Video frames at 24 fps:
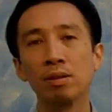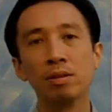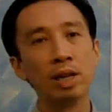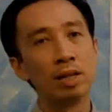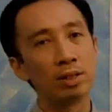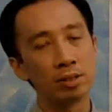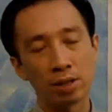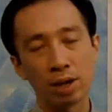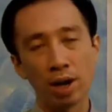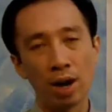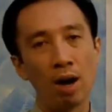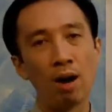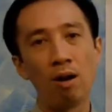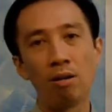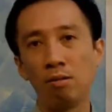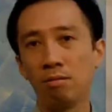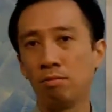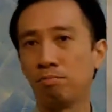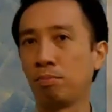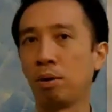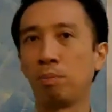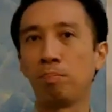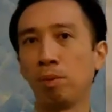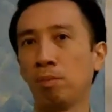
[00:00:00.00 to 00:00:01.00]
That's
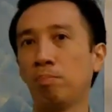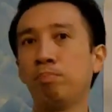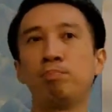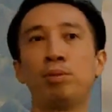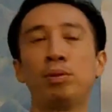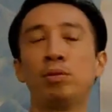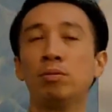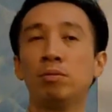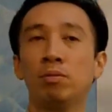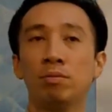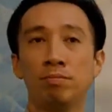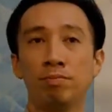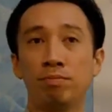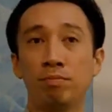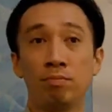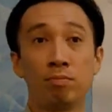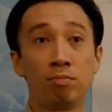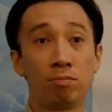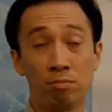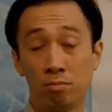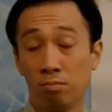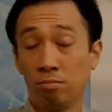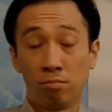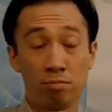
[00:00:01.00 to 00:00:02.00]
how people build
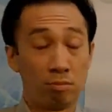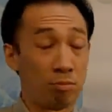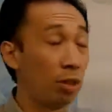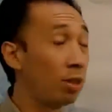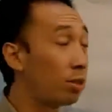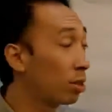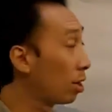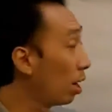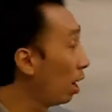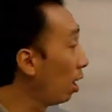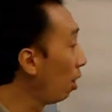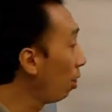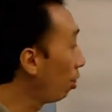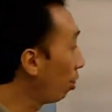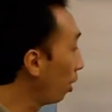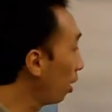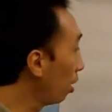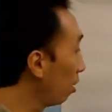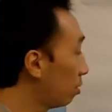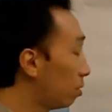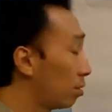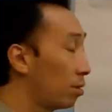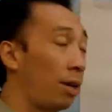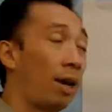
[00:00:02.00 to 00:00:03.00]
these kind of
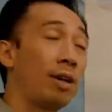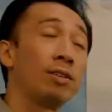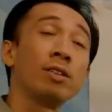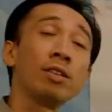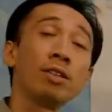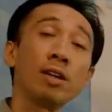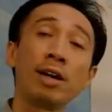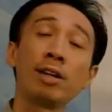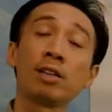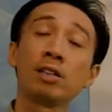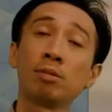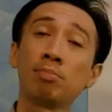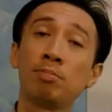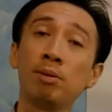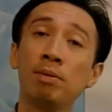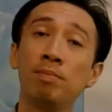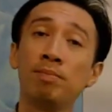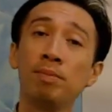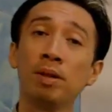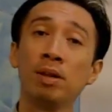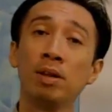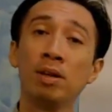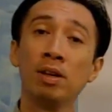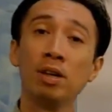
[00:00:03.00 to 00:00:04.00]
things as an
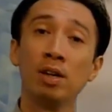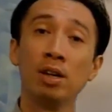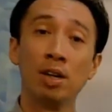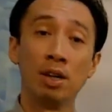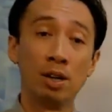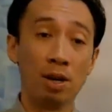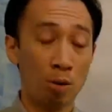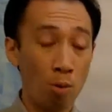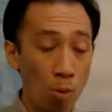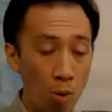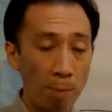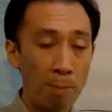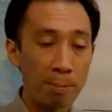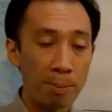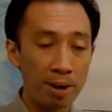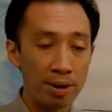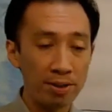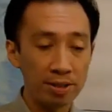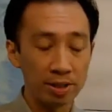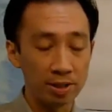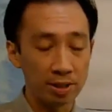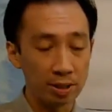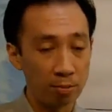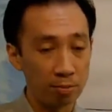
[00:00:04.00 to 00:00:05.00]
expert. Now,
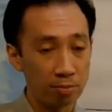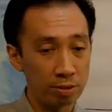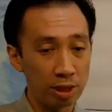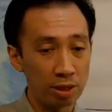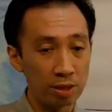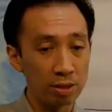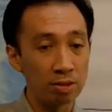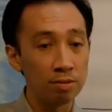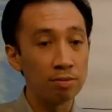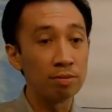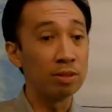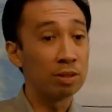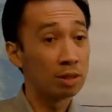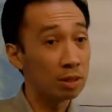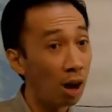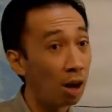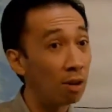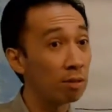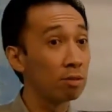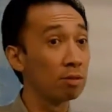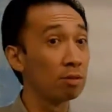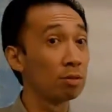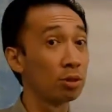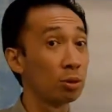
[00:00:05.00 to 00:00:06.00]
WordPress is something
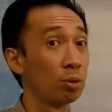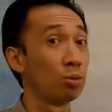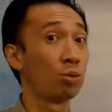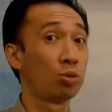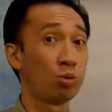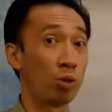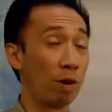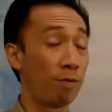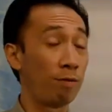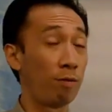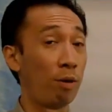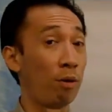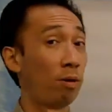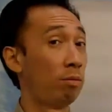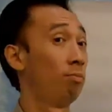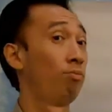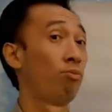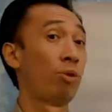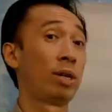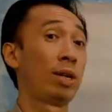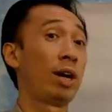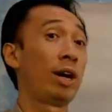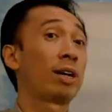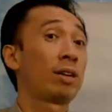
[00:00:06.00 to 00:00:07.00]
not so
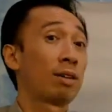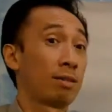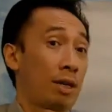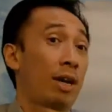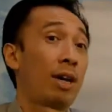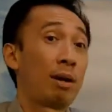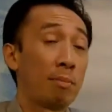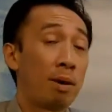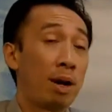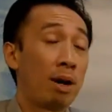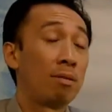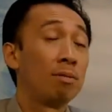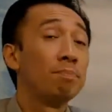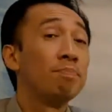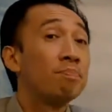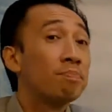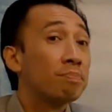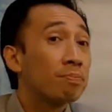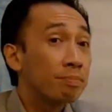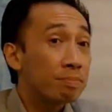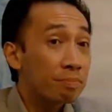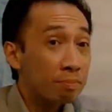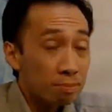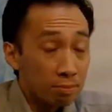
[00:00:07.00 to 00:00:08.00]
straightforward. When I came
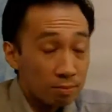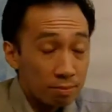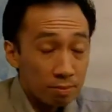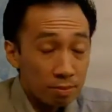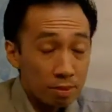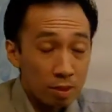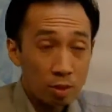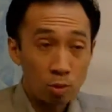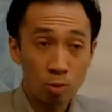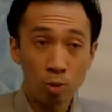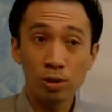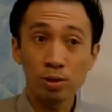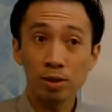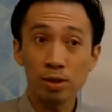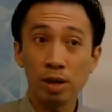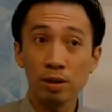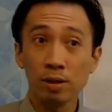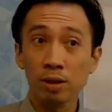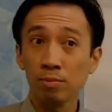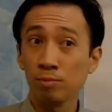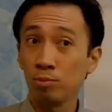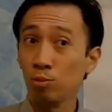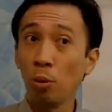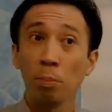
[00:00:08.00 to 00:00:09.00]
out, when I
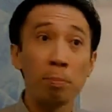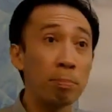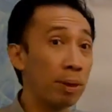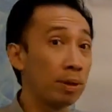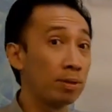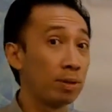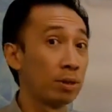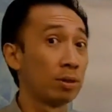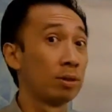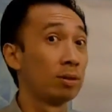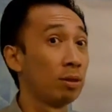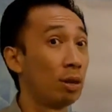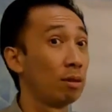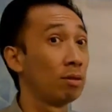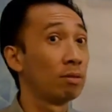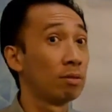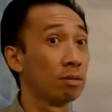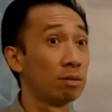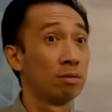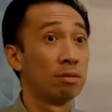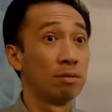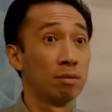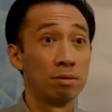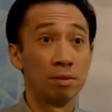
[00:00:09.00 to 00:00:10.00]
started, WordPress is
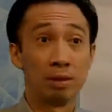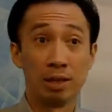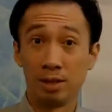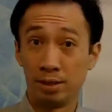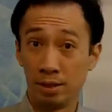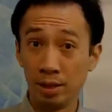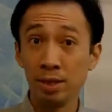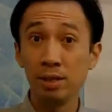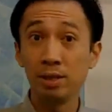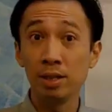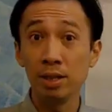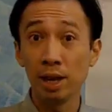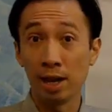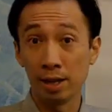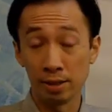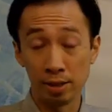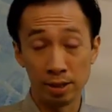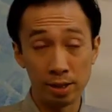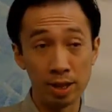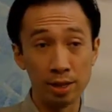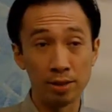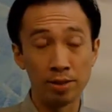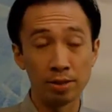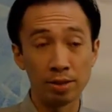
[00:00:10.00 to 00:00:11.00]
not as easy as
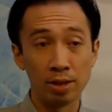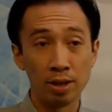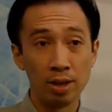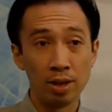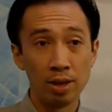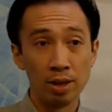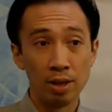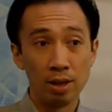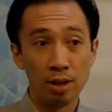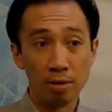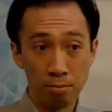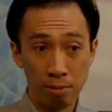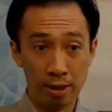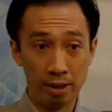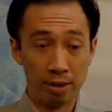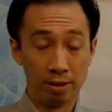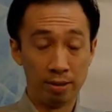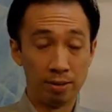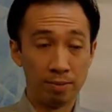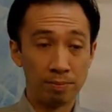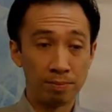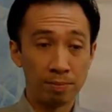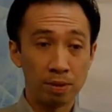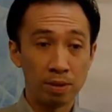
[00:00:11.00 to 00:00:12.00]
it is.
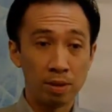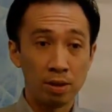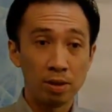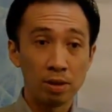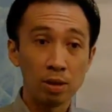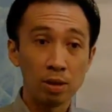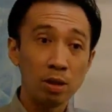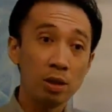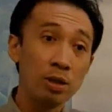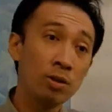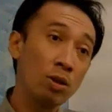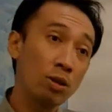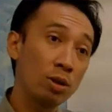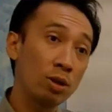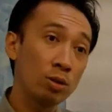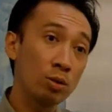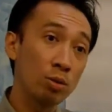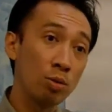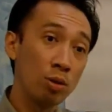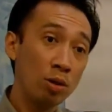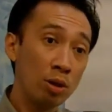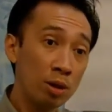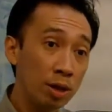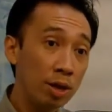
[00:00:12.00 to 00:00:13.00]
But in order
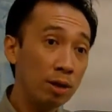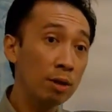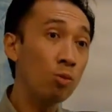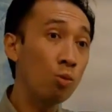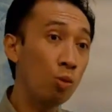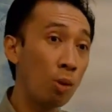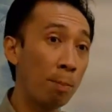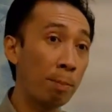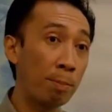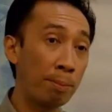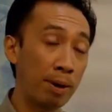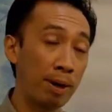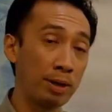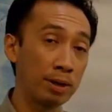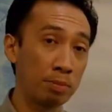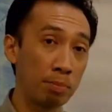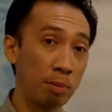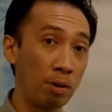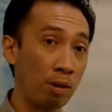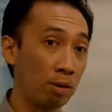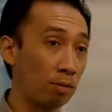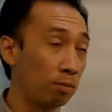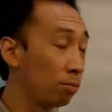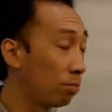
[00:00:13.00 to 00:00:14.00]
to learn WordPress
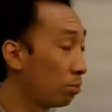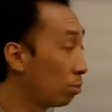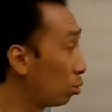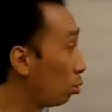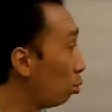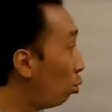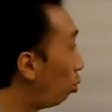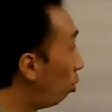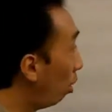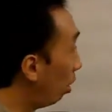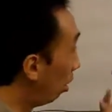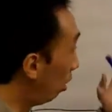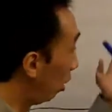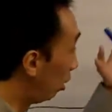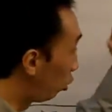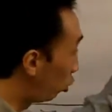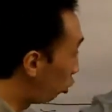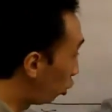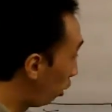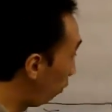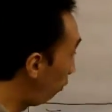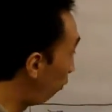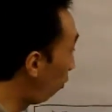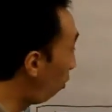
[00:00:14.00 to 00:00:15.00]
blog, to
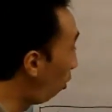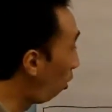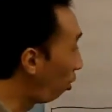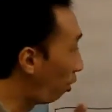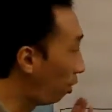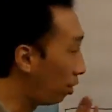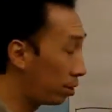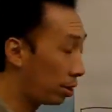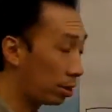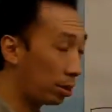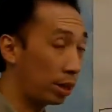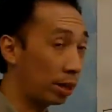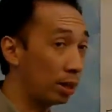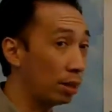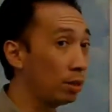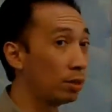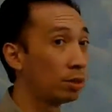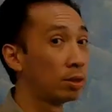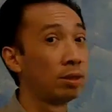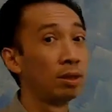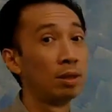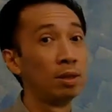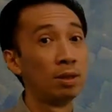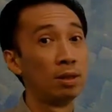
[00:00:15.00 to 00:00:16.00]
achieve all these
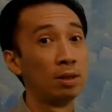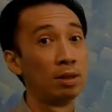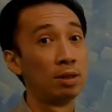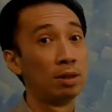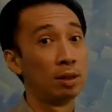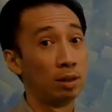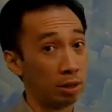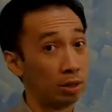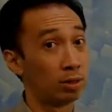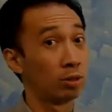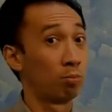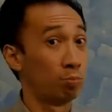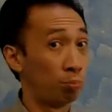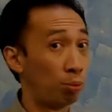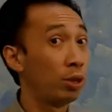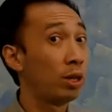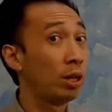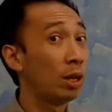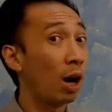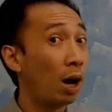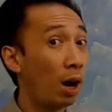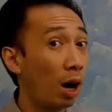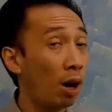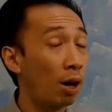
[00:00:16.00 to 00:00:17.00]
things, it's
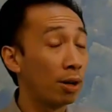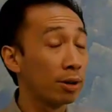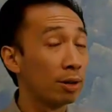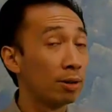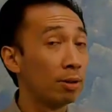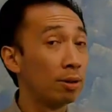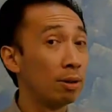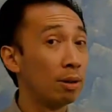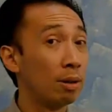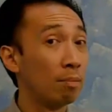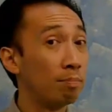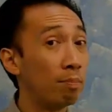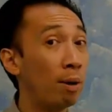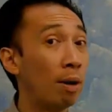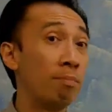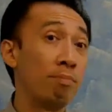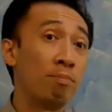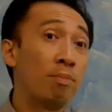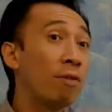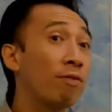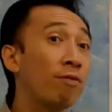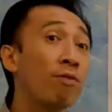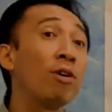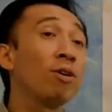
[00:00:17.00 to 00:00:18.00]
pretty hard.
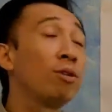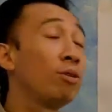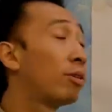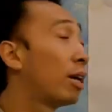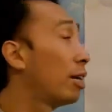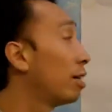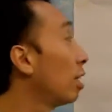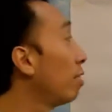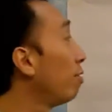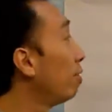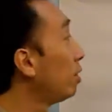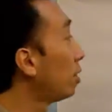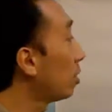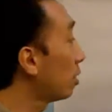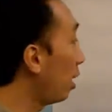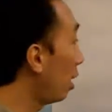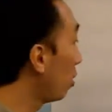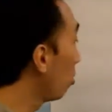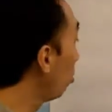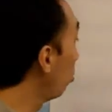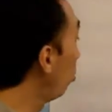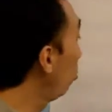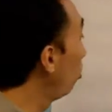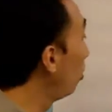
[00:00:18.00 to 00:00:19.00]
But before you can even
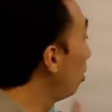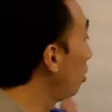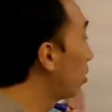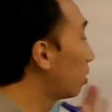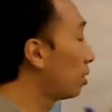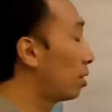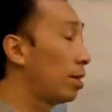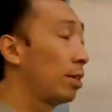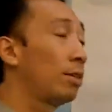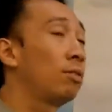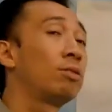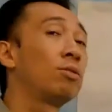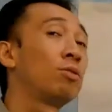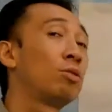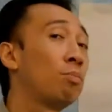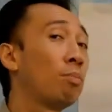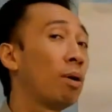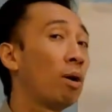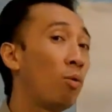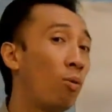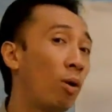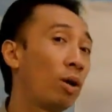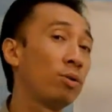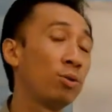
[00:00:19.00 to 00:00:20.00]
start to do these things, you
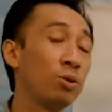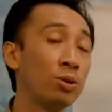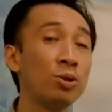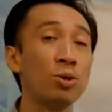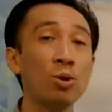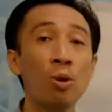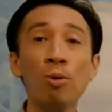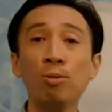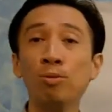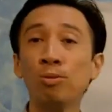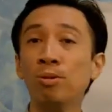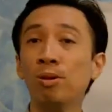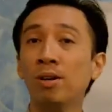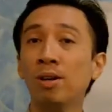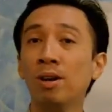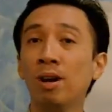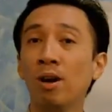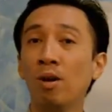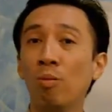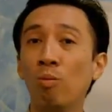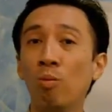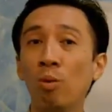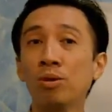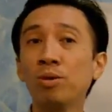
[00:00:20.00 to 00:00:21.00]
might want to know
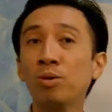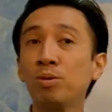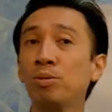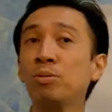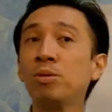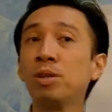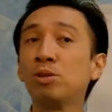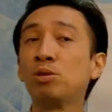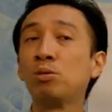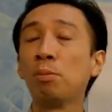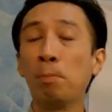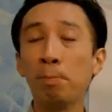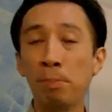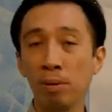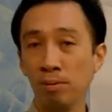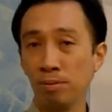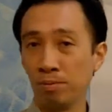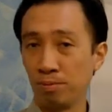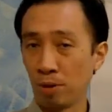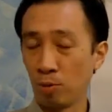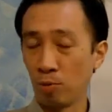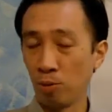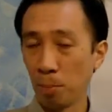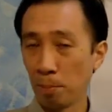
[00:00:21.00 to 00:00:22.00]
what you need to
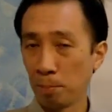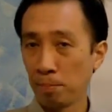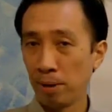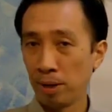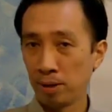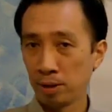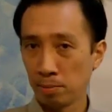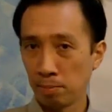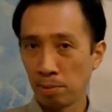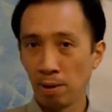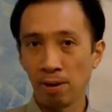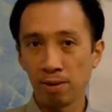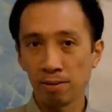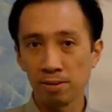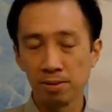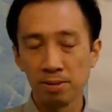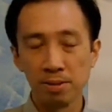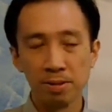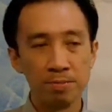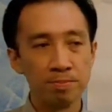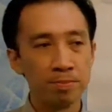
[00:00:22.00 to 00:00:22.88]
build a WordPress blog.